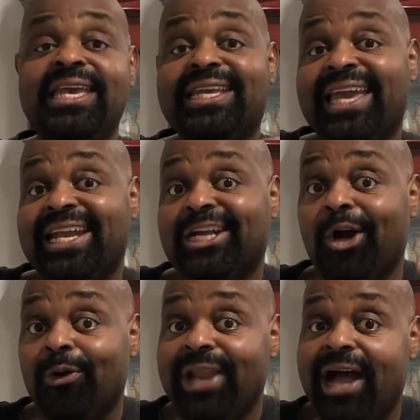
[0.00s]
Get
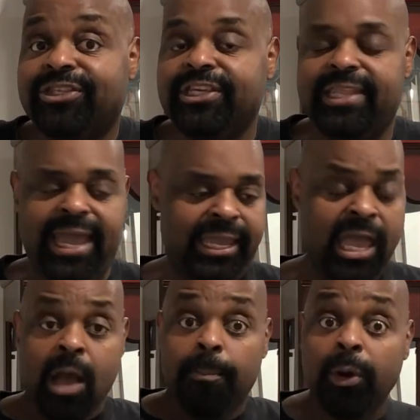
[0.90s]
Go Now today.
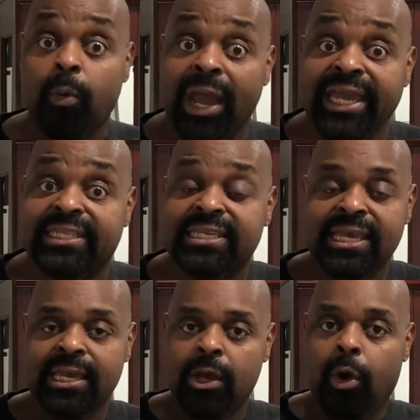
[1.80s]
But wait!